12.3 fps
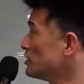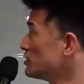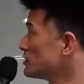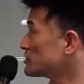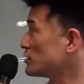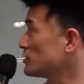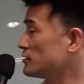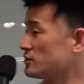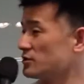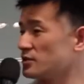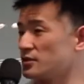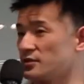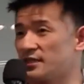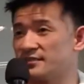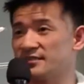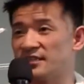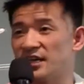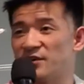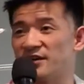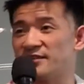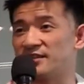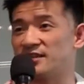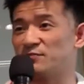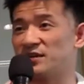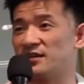So that's the
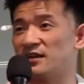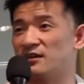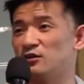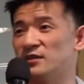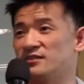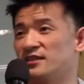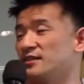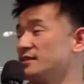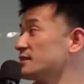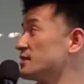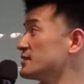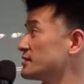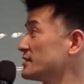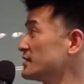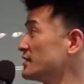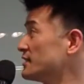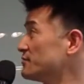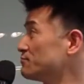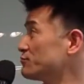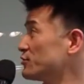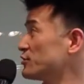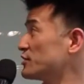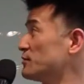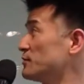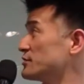emulator. But how about getting the
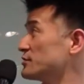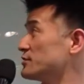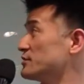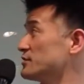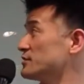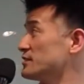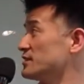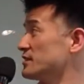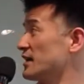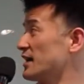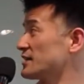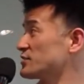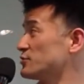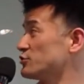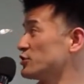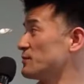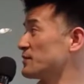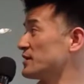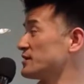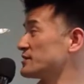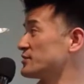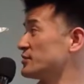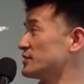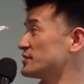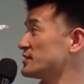program onto the actual Dreamcast
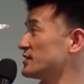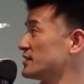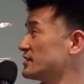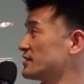unit?